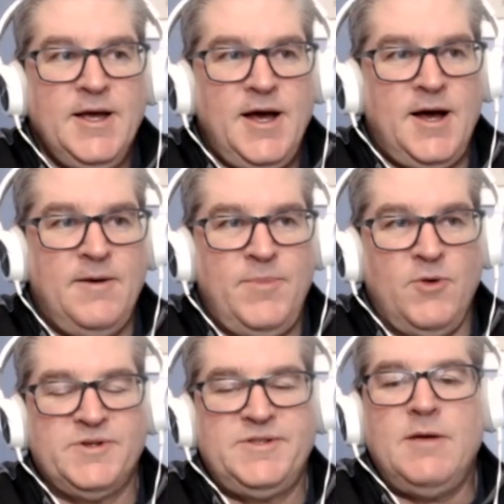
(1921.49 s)
But
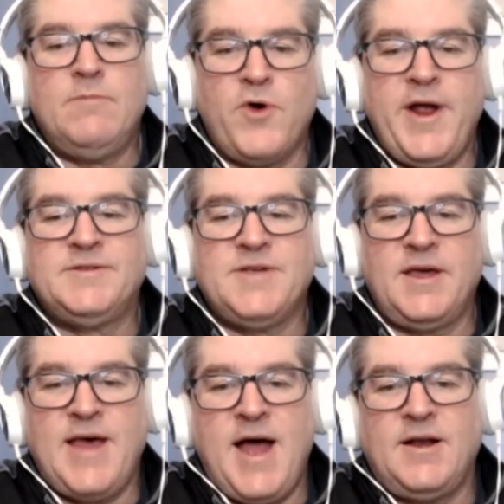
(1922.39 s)
we're seeing brands
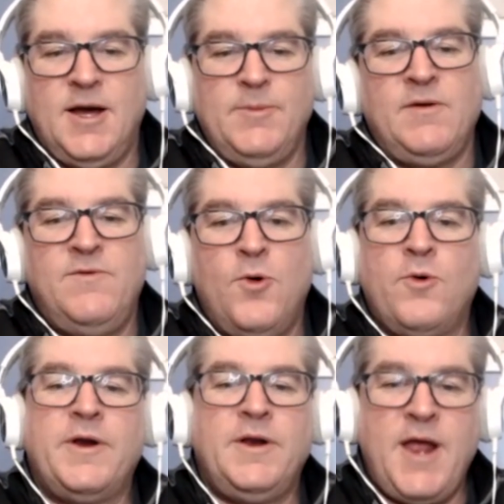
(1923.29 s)
like that coming
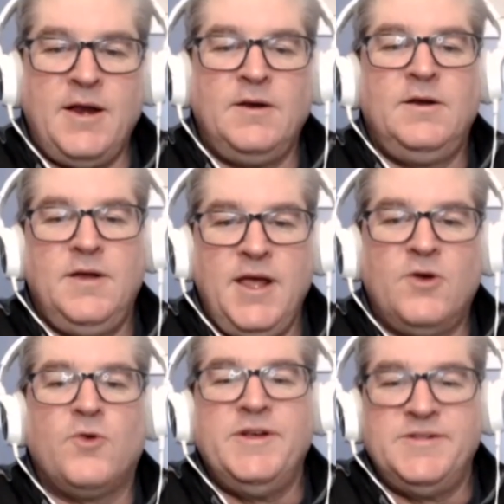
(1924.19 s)
forward and
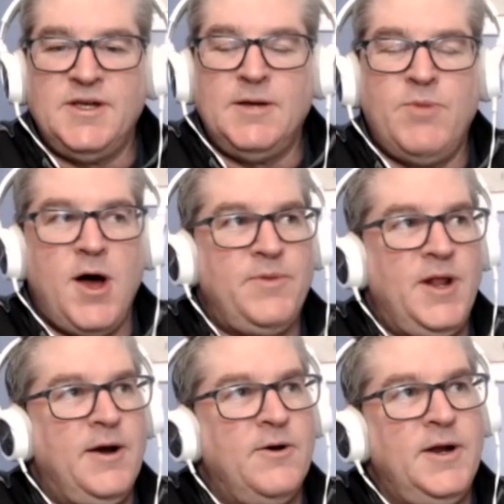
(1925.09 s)
increasing in
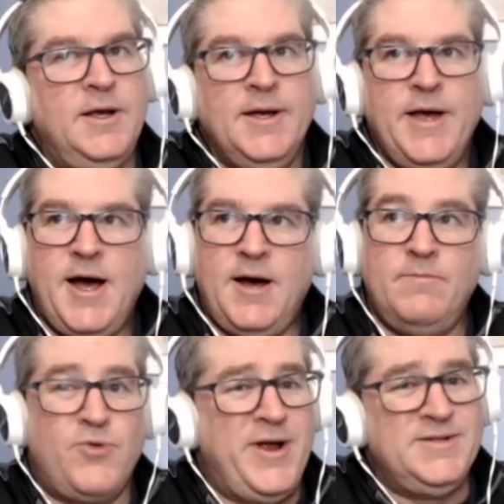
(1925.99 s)
popularity.
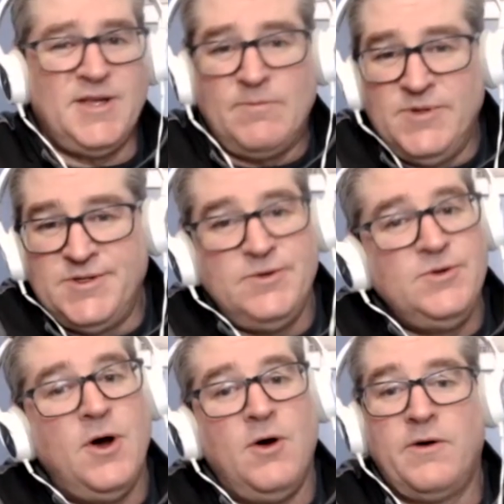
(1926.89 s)
Brands like
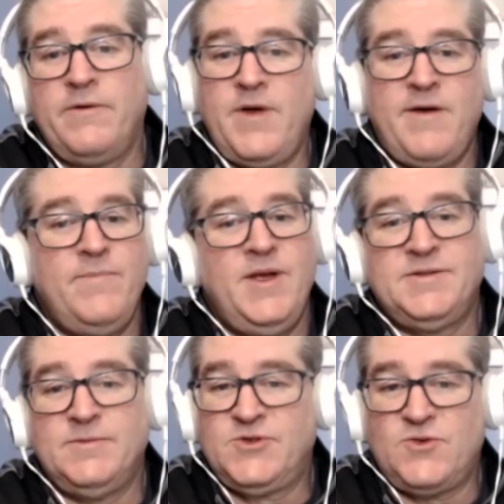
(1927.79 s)
Mizuno have made
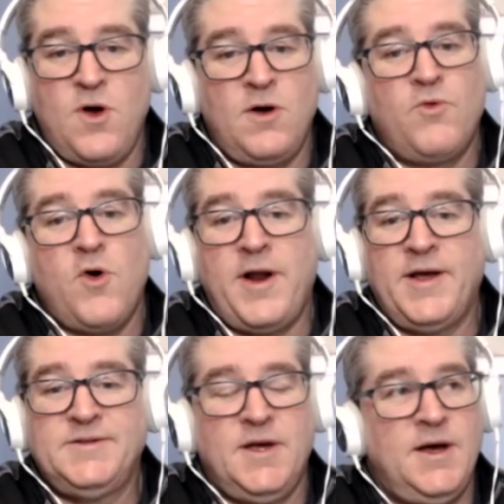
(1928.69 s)
some strong
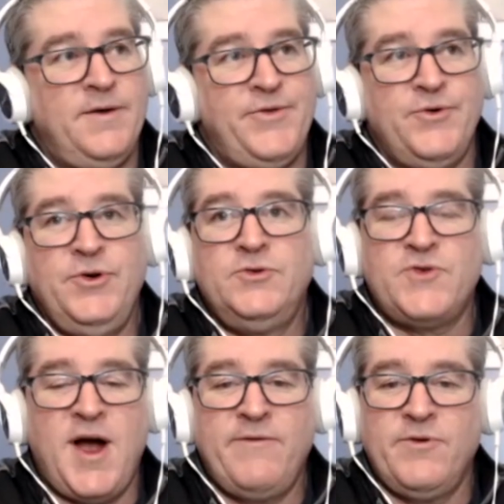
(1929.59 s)
products. Their new
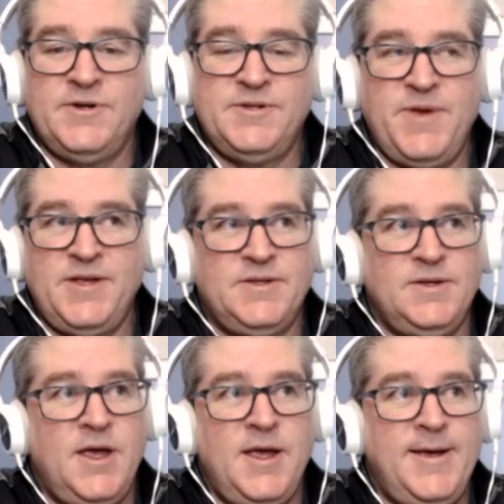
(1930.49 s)
driver is
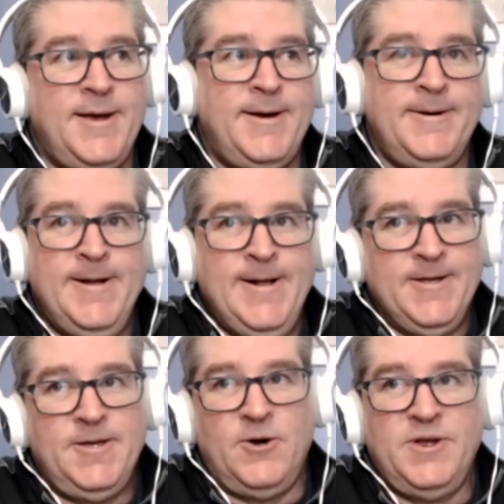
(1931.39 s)
basically
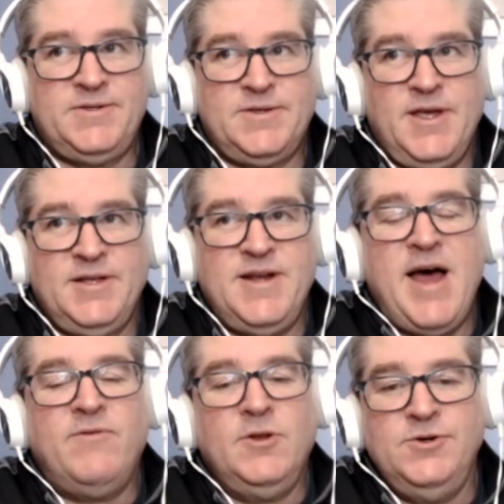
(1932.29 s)
it's an
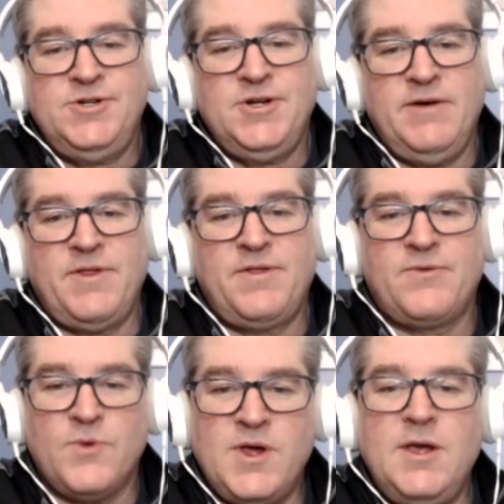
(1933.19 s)
evolution of a
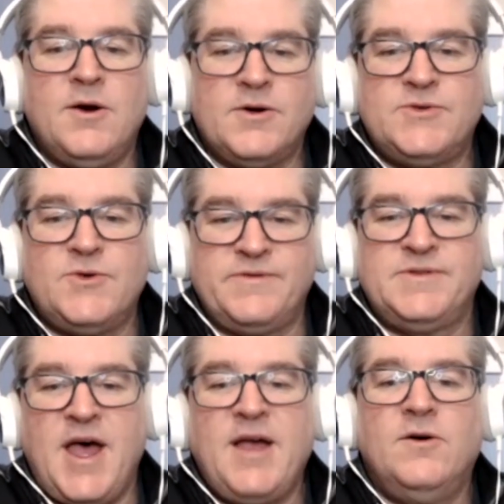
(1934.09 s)
3-year sort of
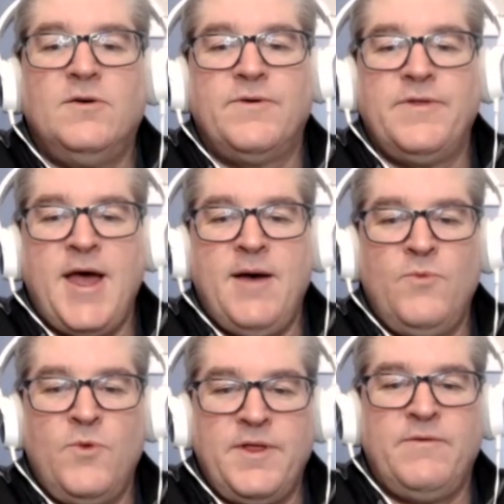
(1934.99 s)
cycle for them,
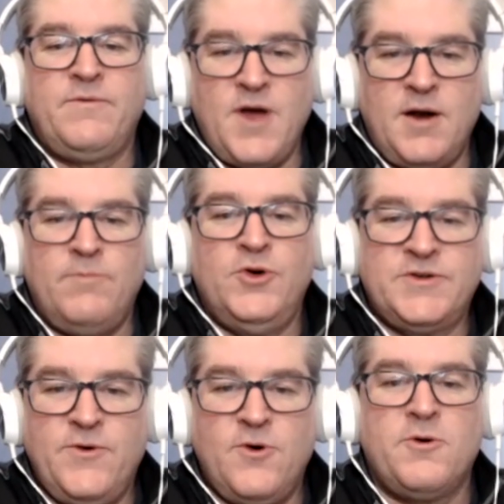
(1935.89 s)
where they've kind of
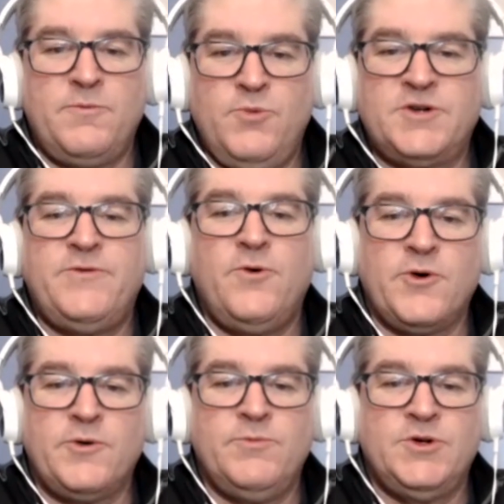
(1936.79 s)
pushed
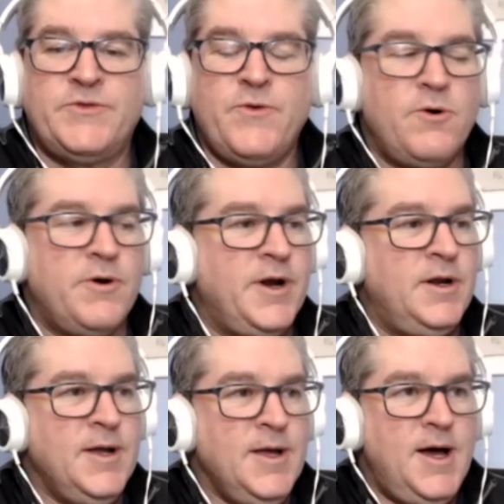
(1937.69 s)
forward.
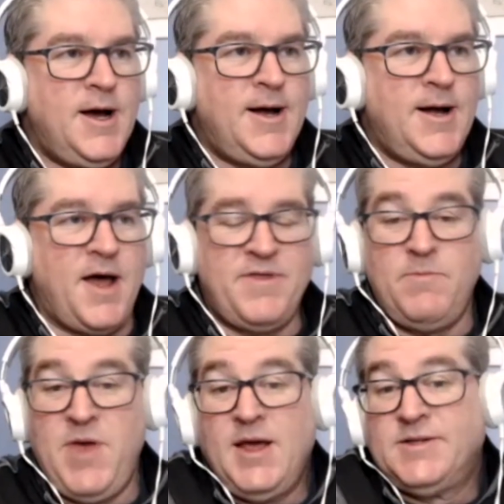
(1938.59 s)
And I
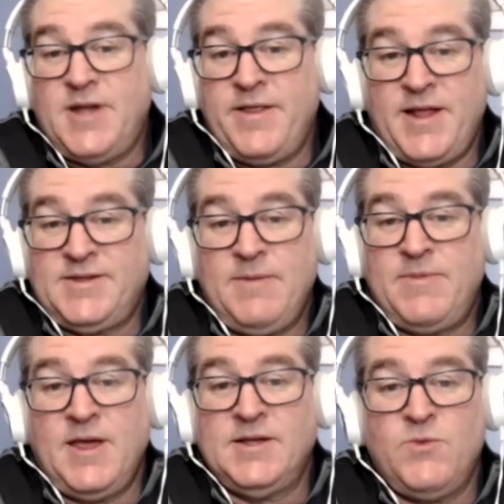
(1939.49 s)
think Ping has done that same
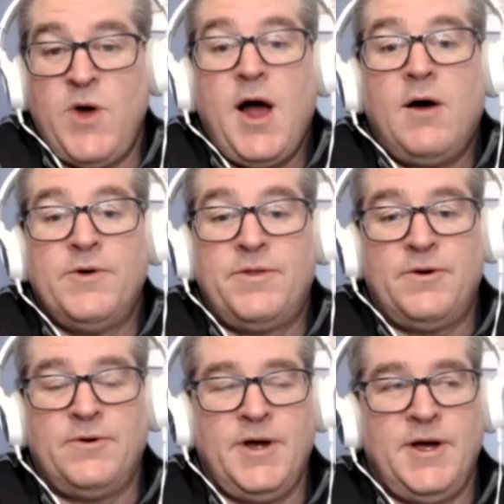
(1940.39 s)
thing as well with
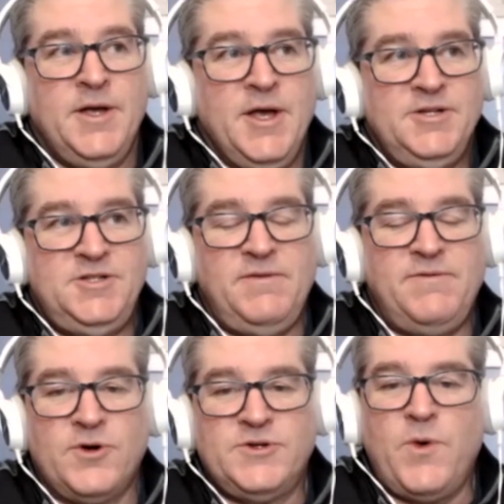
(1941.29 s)
their
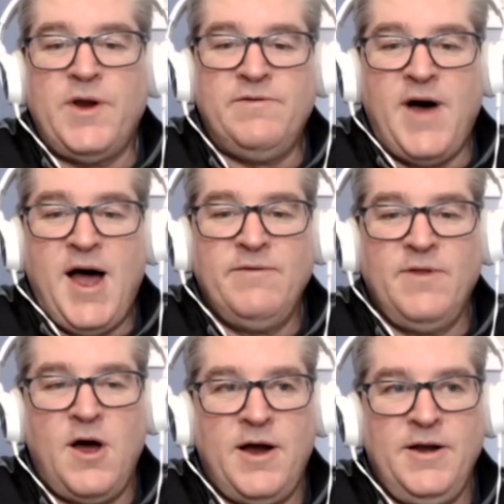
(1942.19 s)
G425
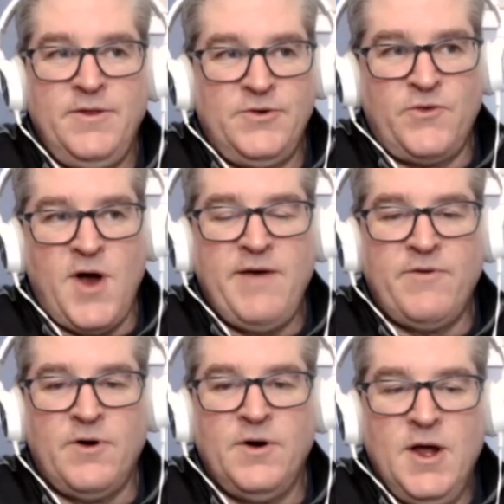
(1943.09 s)
line in their driver.